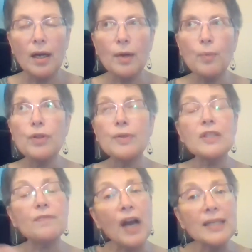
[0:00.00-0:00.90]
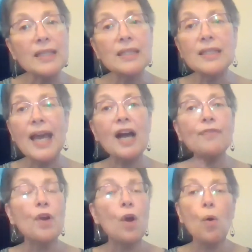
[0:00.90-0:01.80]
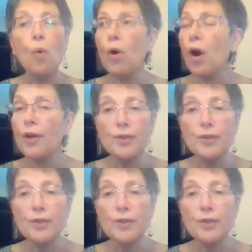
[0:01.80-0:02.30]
whether it's advising staff or other